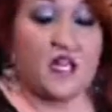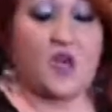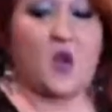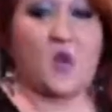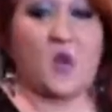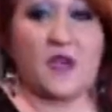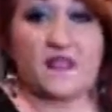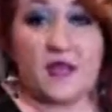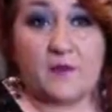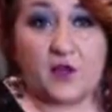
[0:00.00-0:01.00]
With
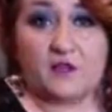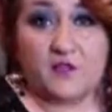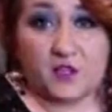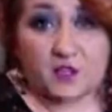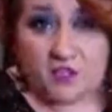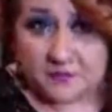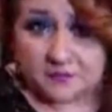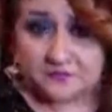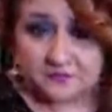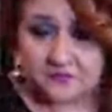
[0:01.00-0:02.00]
that Bond Fusion,
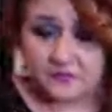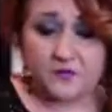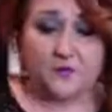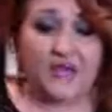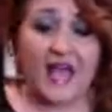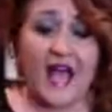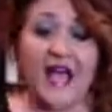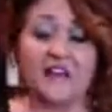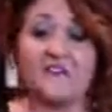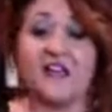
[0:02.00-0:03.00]
I
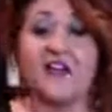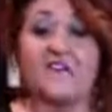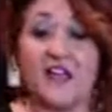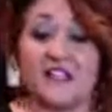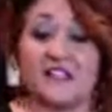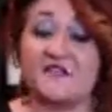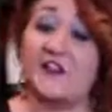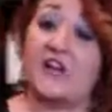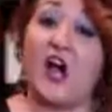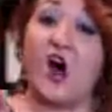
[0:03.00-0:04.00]
have found that it's
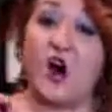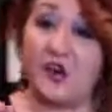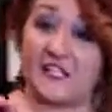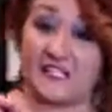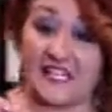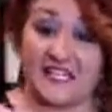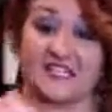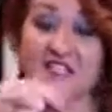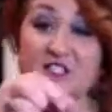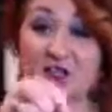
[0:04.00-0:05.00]
very hard and
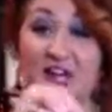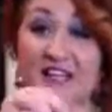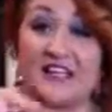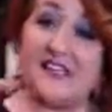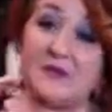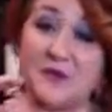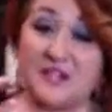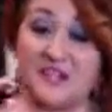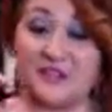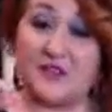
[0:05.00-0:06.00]
tedious to, like, put it
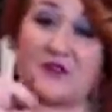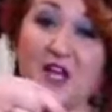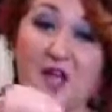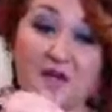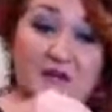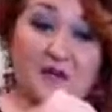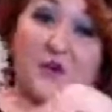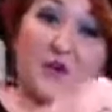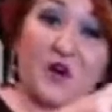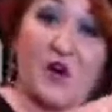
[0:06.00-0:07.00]
in a little cup and
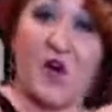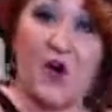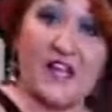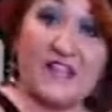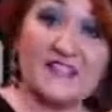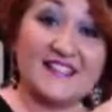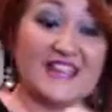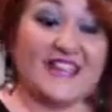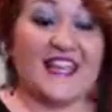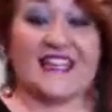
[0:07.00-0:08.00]
pour it on
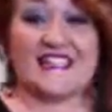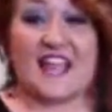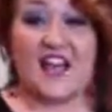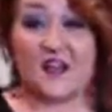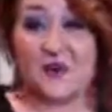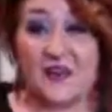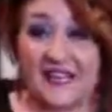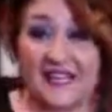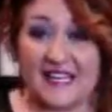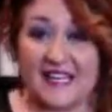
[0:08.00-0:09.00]
exactly where I
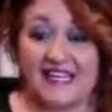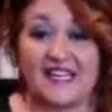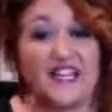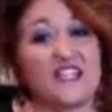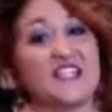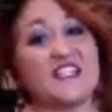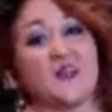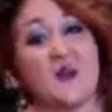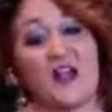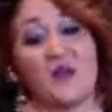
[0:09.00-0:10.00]
need it. So
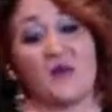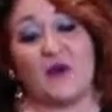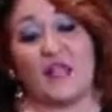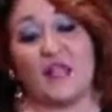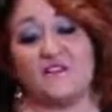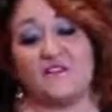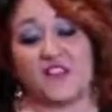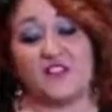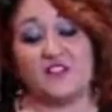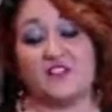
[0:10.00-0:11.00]
what we have
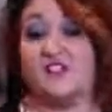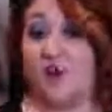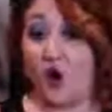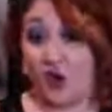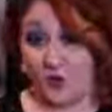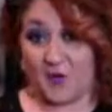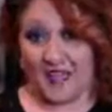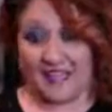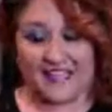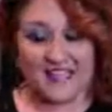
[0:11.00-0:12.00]
found the hard
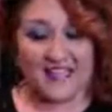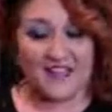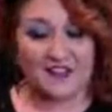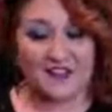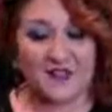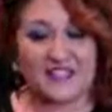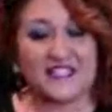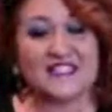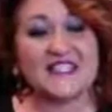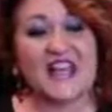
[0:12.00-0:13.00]
way of doing
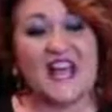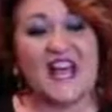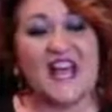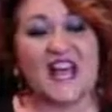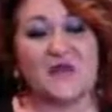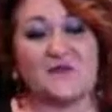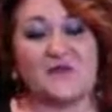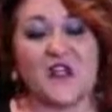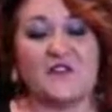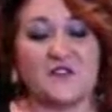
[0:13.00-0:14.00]
this
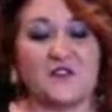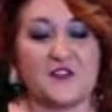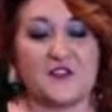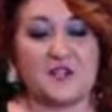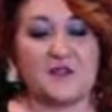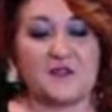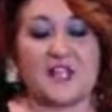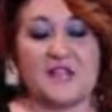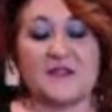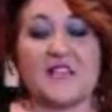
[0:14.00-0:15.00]
after the first couple
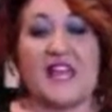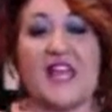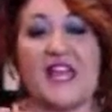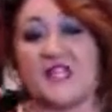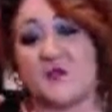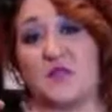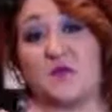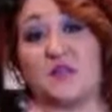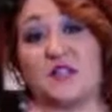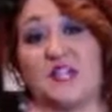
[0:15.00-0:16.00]
times is we
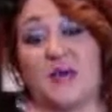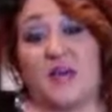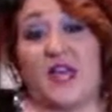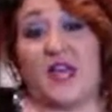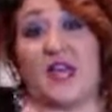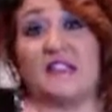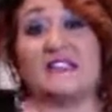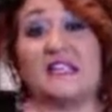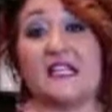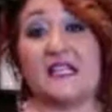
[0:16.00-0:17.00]
will keep a
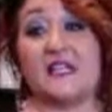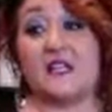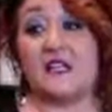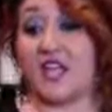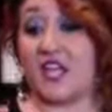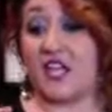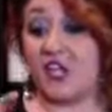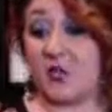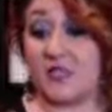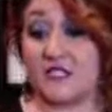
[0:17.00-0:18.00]
clean
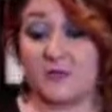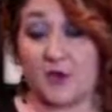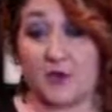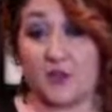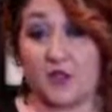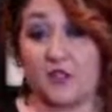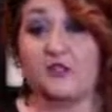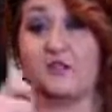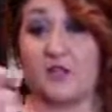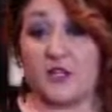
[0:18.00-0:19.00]
Keune spray bottle
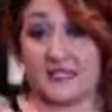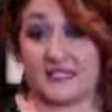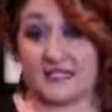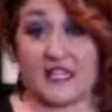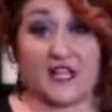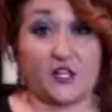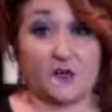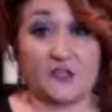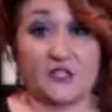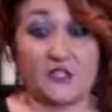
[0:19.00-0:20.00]
because it's that good
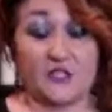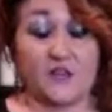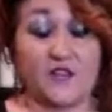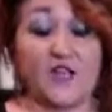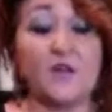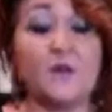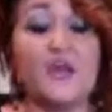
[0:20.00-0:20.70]
mister on there.